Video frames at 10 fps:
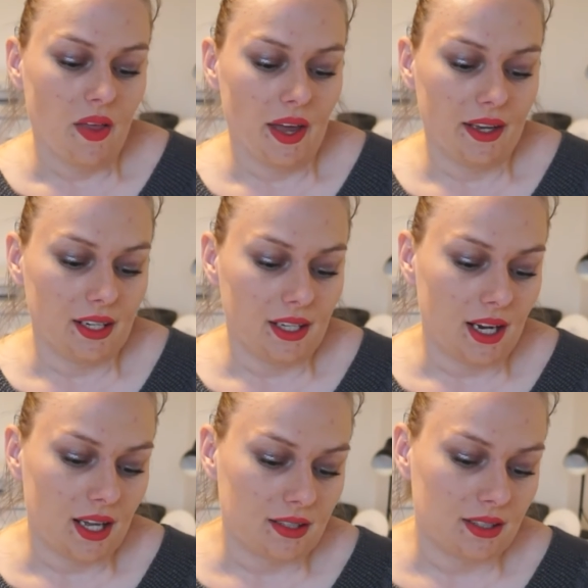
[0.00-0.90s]
and it
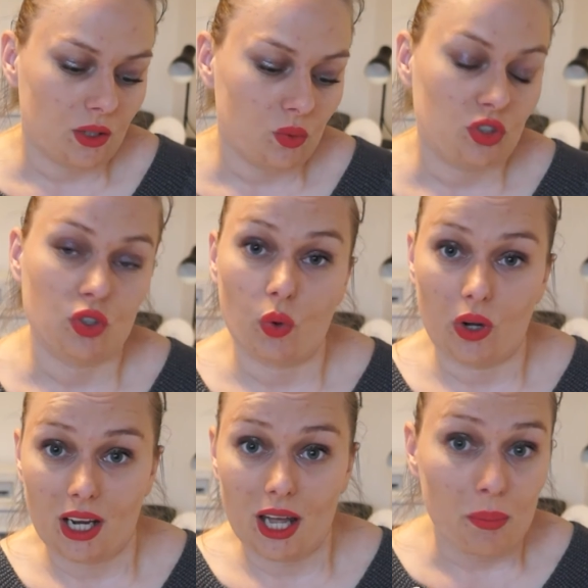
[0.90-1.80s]
has skin
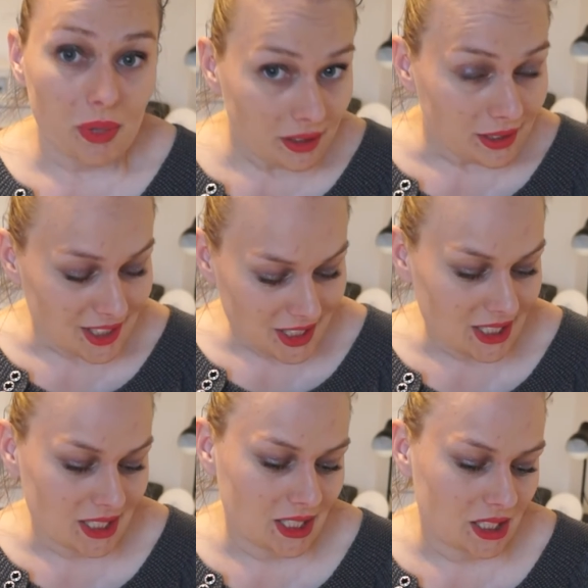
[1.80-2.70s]
restoring
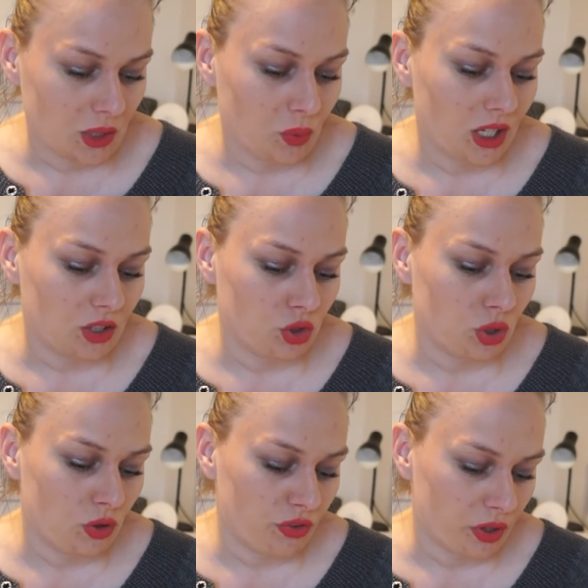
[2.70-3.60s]
abilities. Then we got
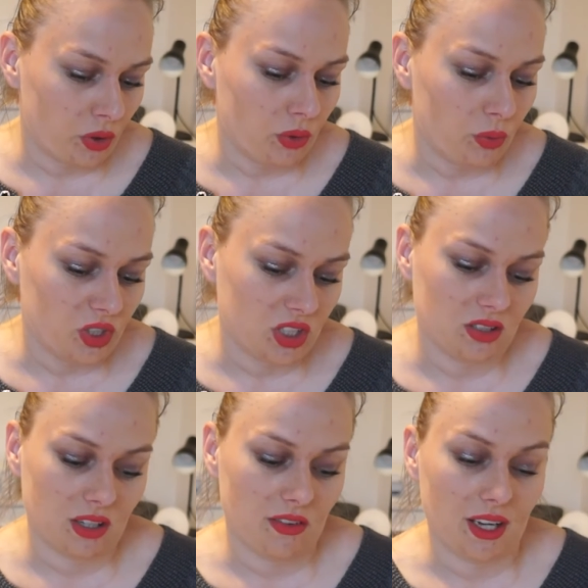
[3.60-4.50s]
tocopherol, which
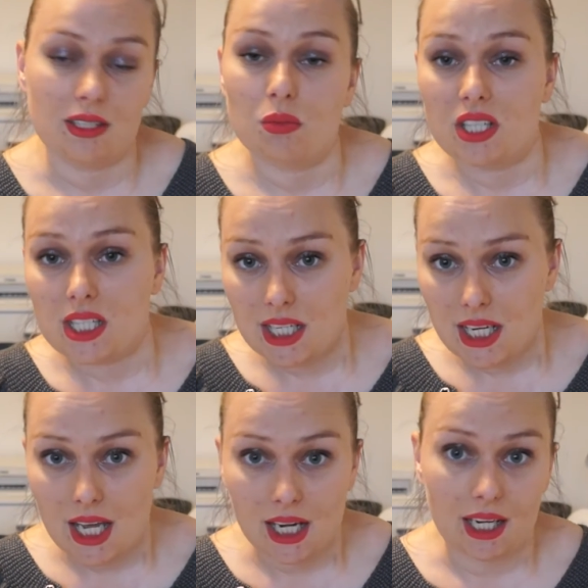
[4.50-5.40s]
is a vitamin
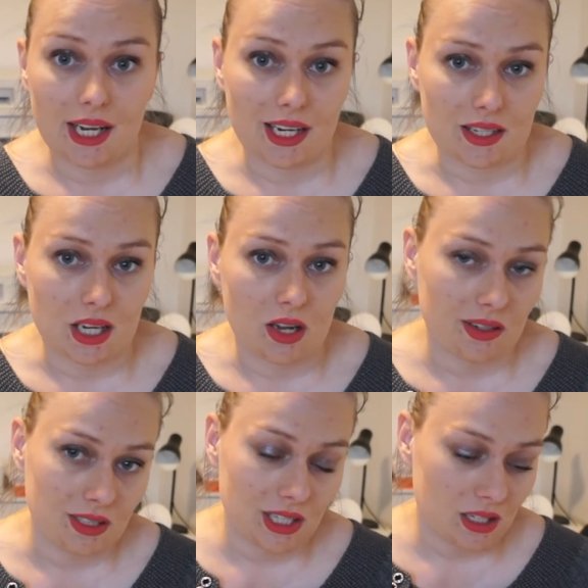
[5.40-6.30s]
C and an
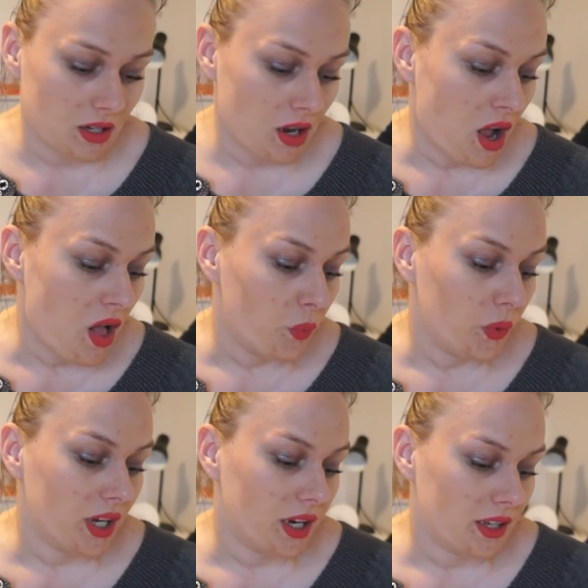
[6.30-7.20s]
antioxidant.
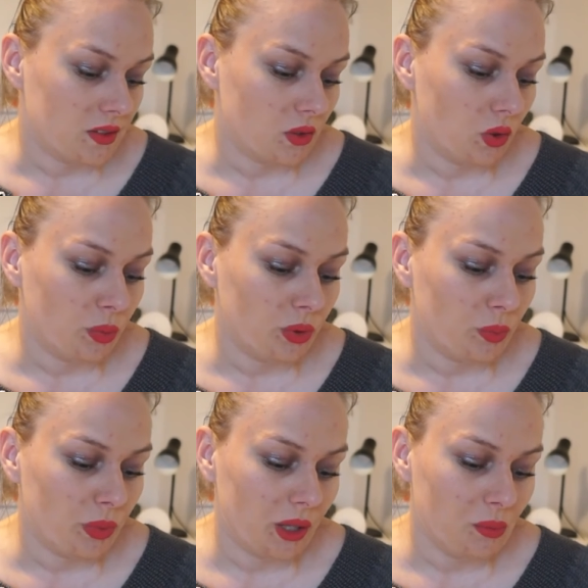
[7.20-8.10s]
We got
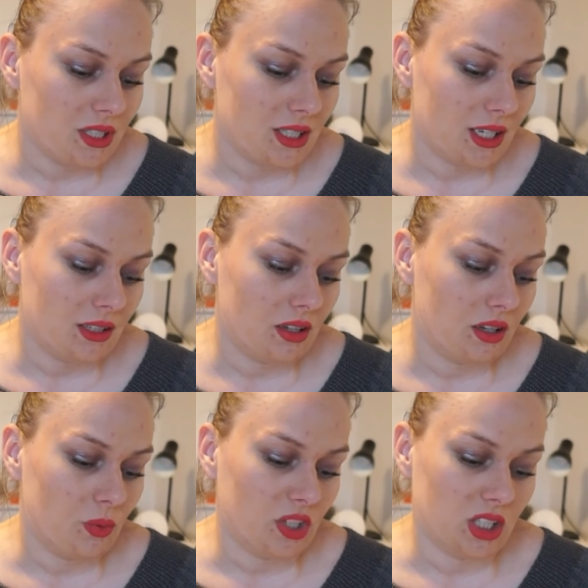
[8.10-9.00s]
ascorbyl palmitate,
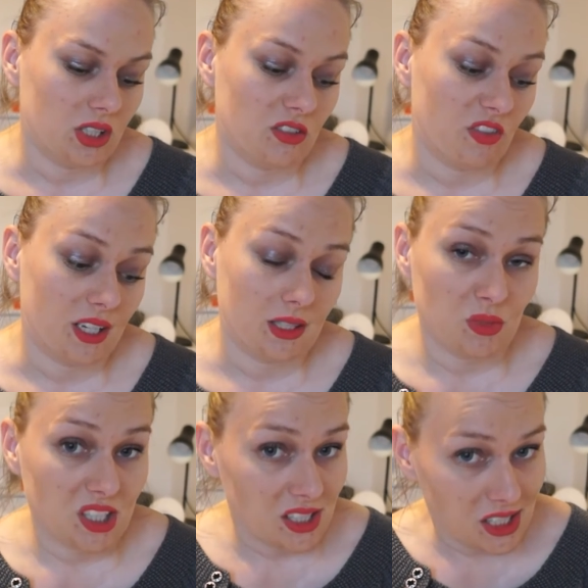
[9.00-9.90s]
which is
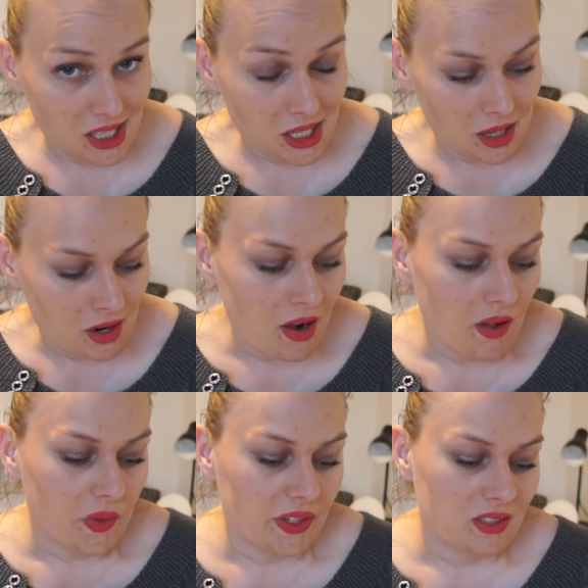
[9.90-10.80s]
vitamin C.
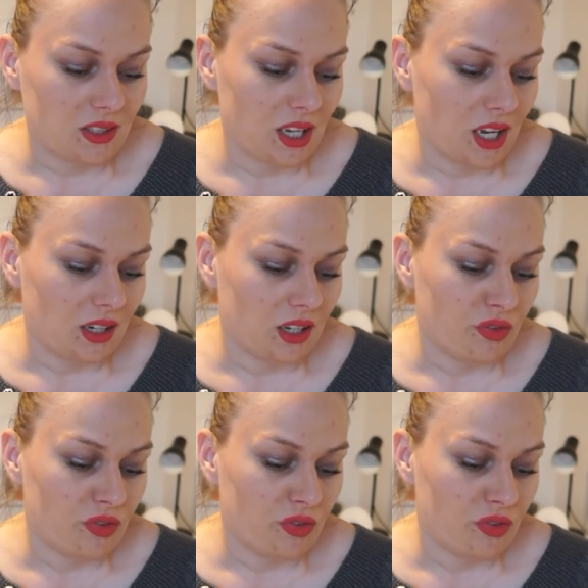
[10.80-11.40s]
It is an